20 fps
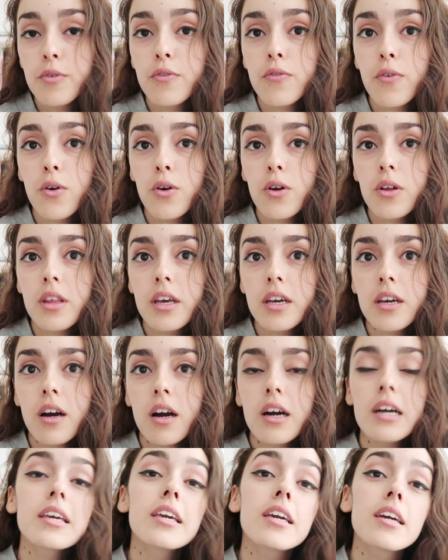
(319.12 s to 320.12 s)
before they
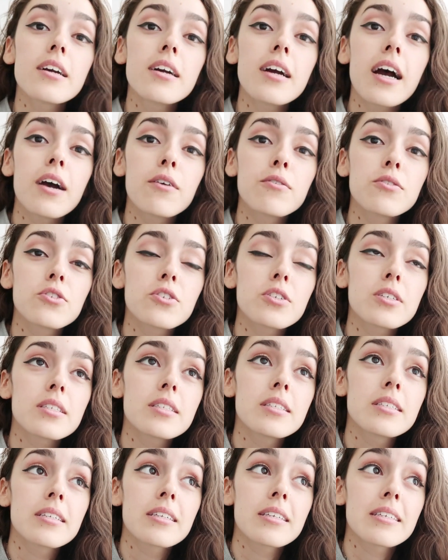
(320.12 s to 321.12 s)
got here, I was
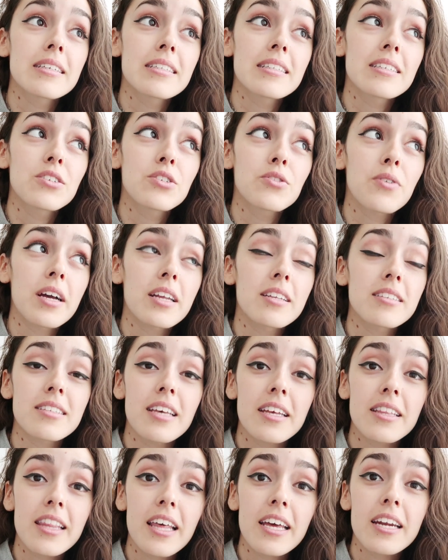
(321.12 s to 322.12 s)
just trying to
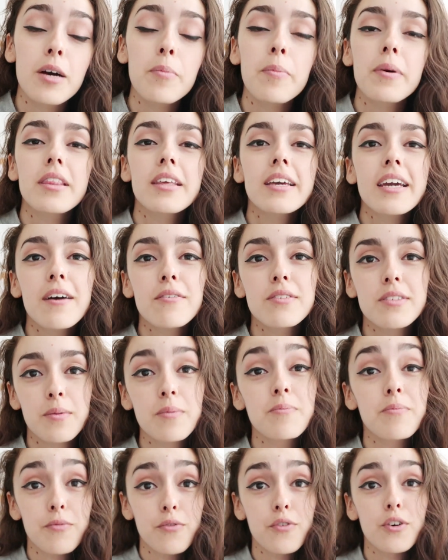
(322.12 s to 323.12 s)
set that up. I think I have
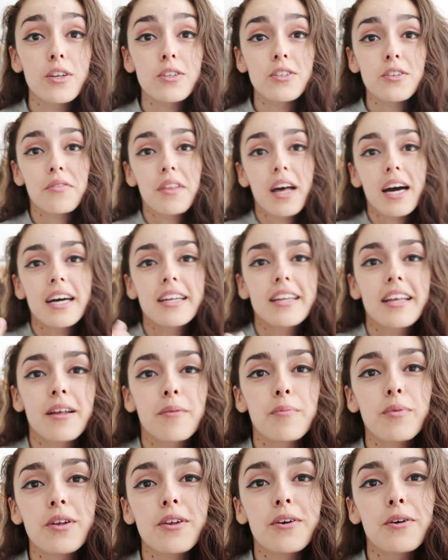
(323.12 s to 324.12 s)
some footage of that, and
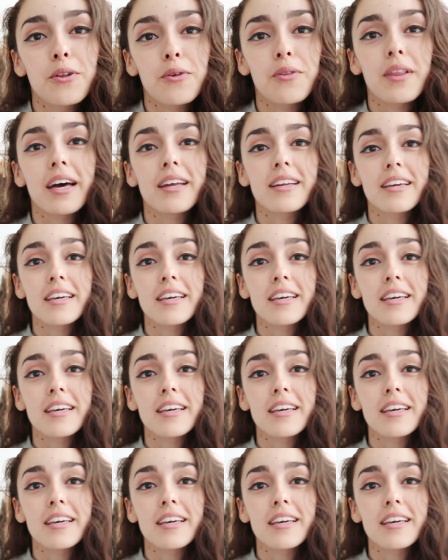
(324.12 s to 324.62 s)
I'm gonna include that